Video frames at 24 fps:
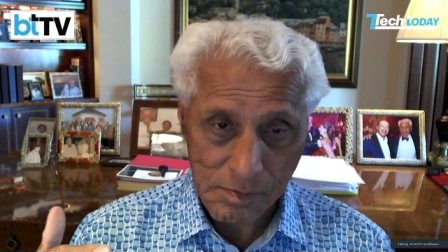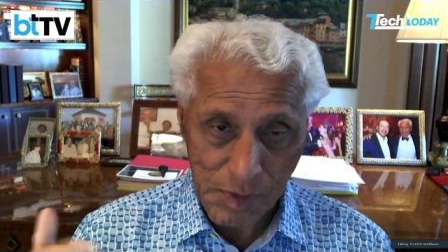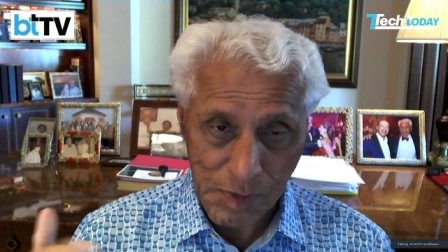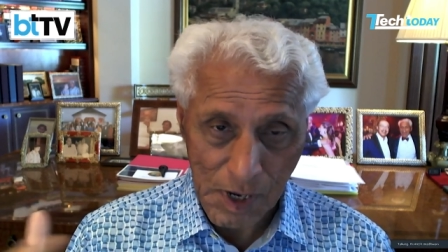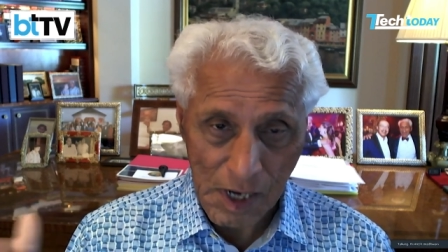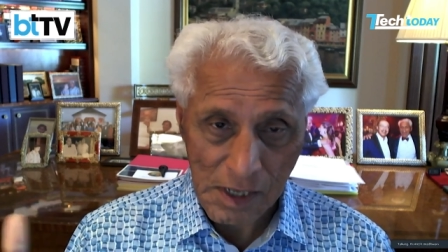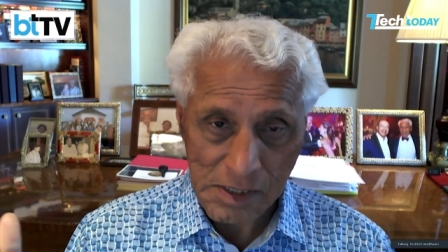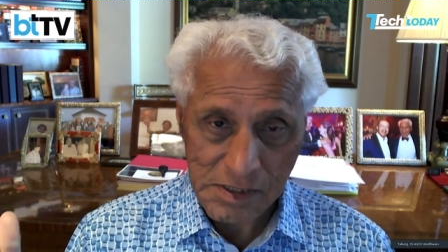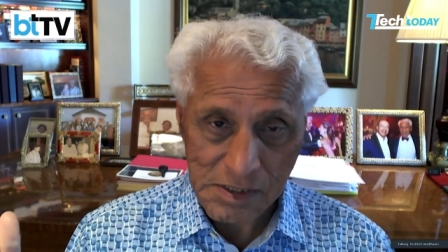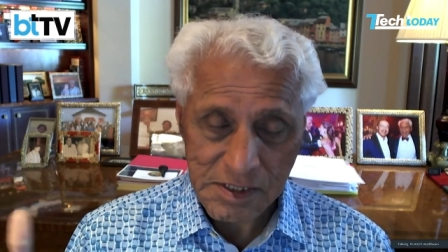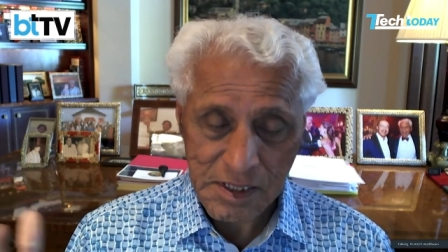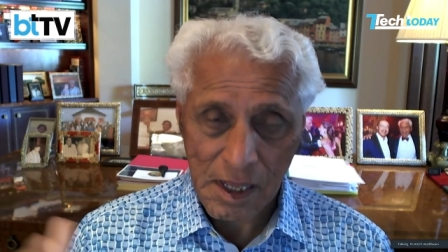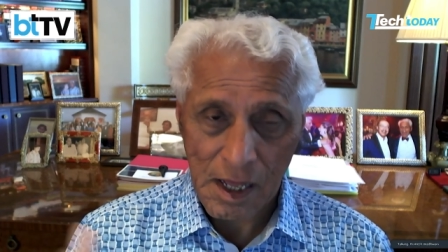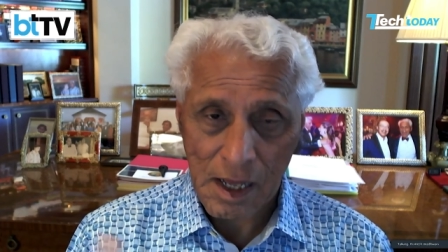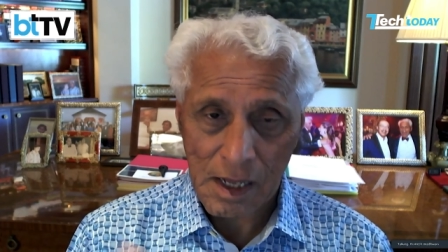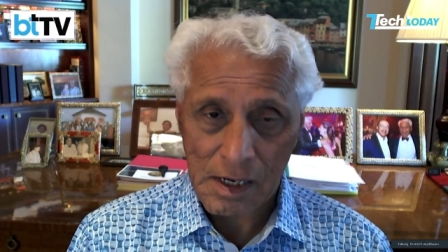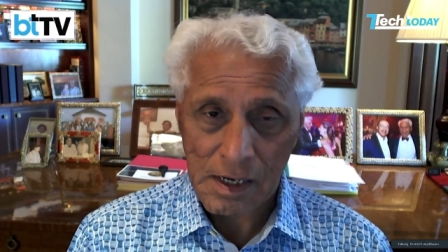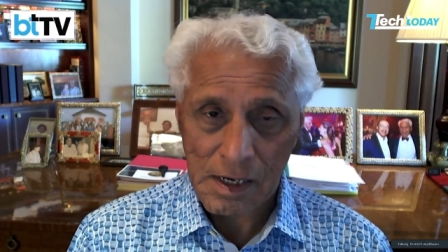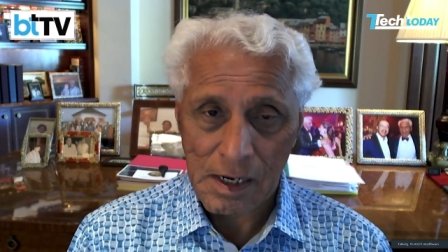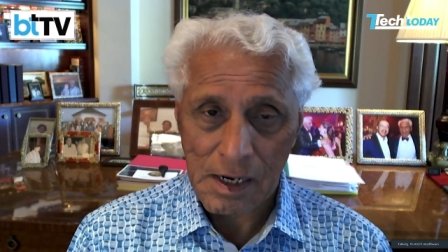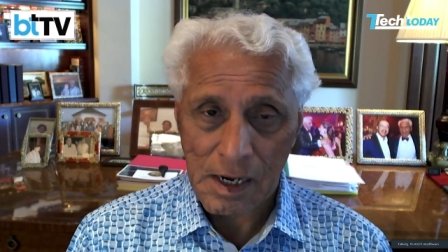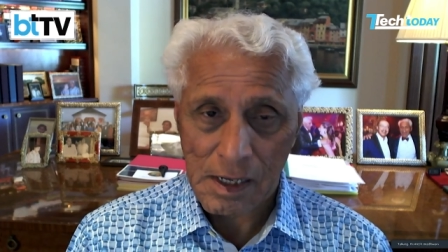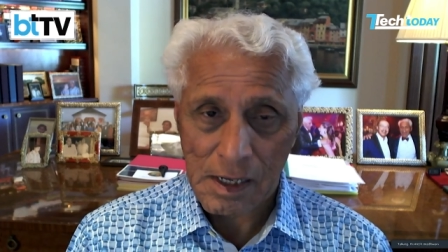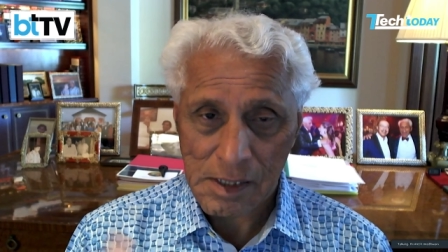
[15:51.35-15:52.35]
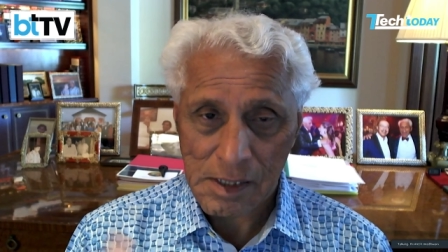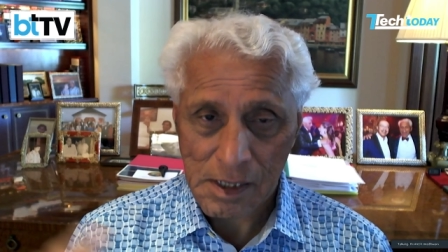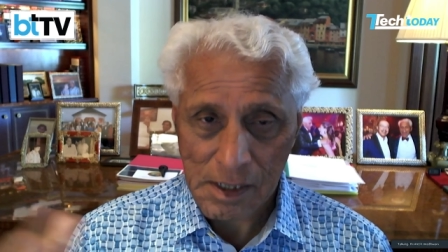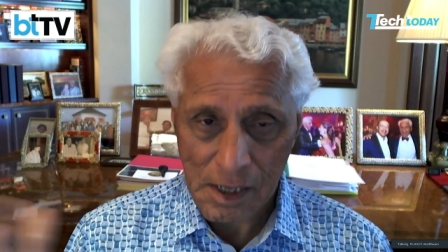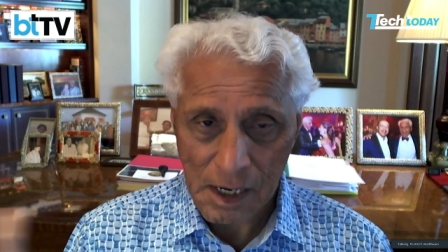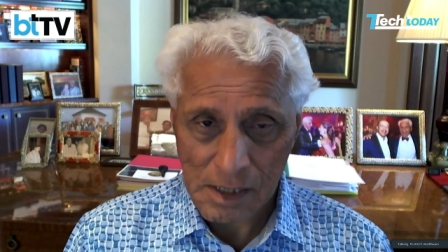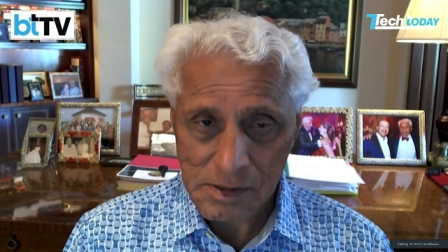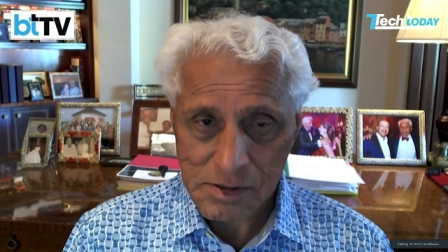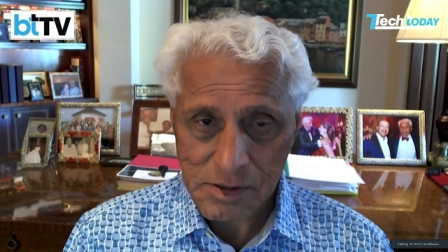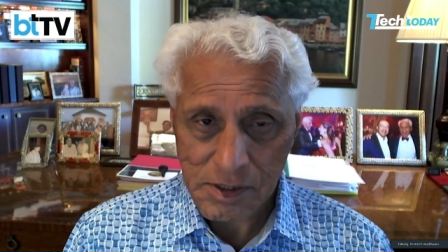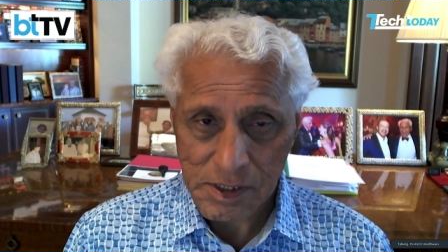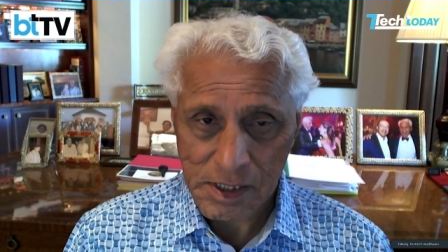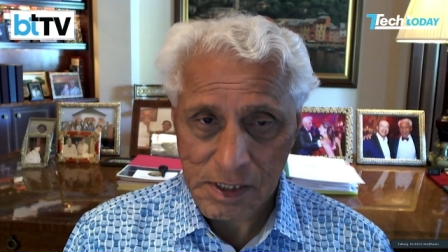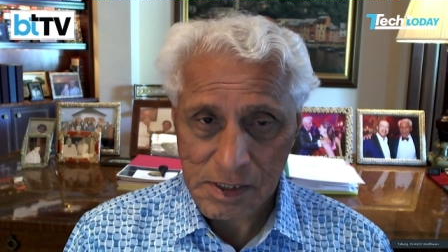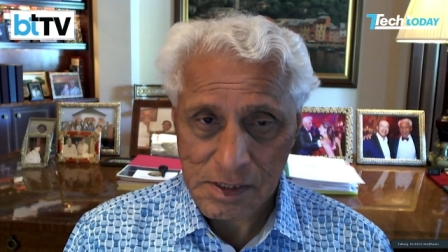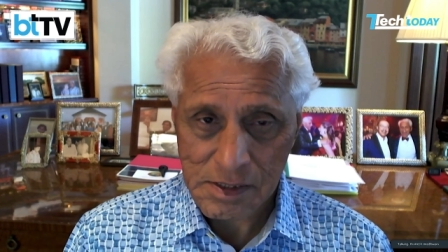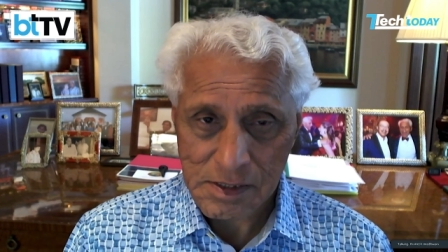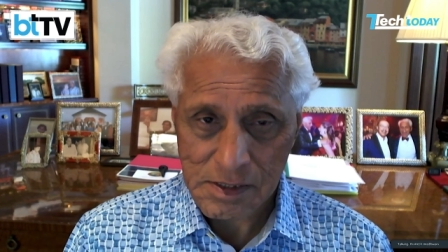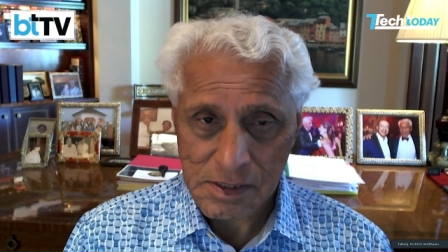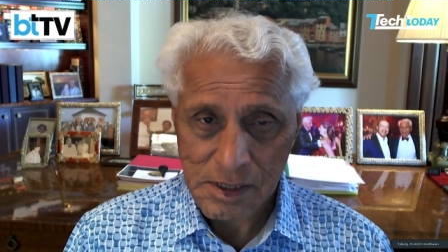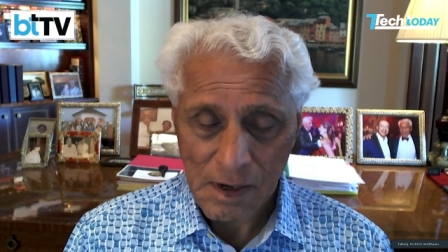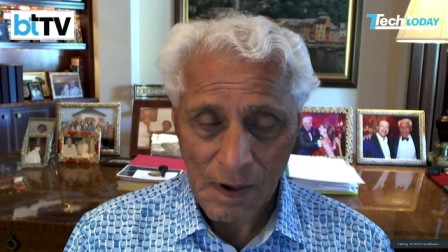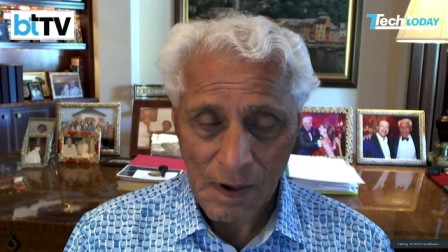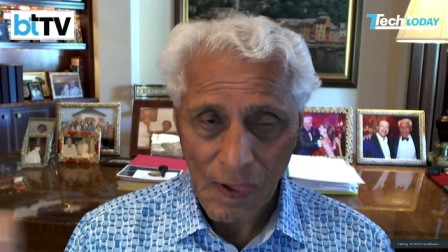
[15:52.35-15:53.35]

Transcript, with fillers: Pakistan and other countries.